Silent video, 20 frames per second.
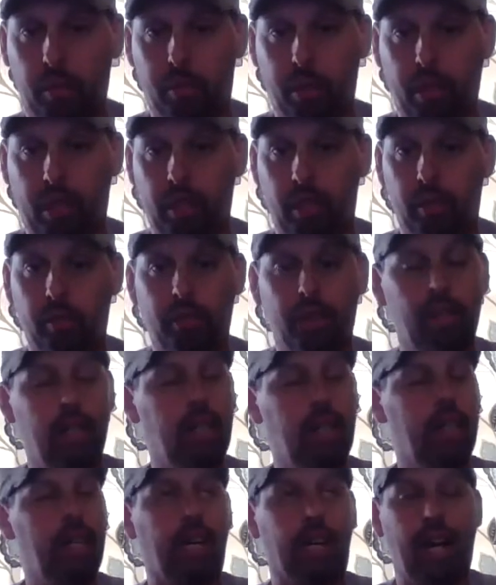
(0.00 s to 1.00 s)
pickup,
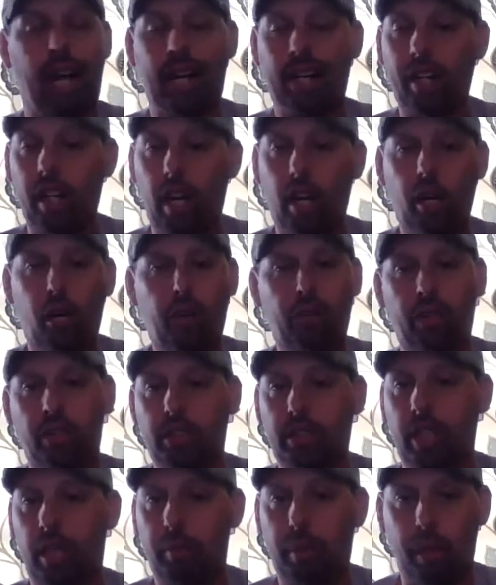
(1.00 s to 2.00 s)
and I know there's
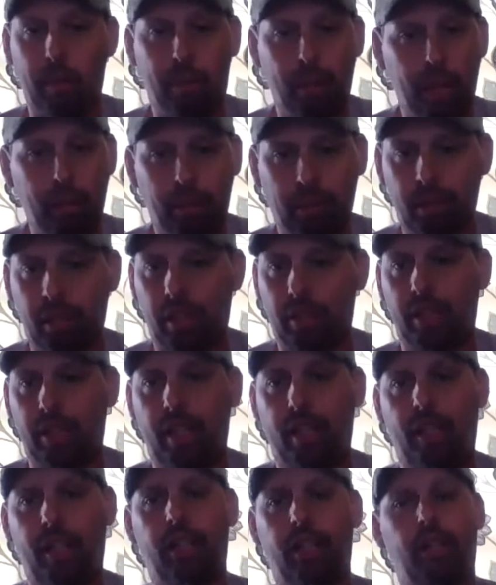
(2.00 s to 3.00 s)
going to be people on
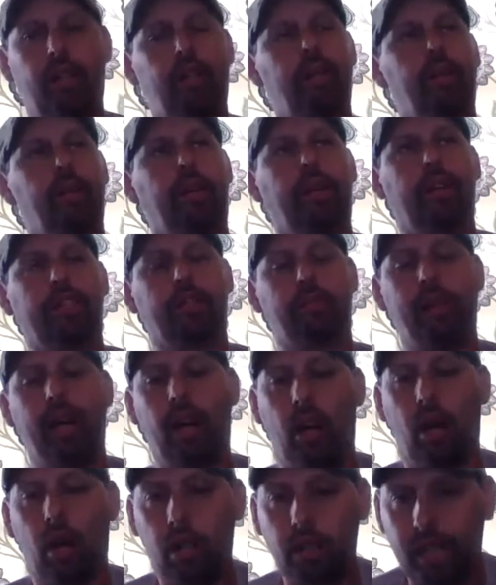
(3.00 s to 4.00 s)
there who gives me a hard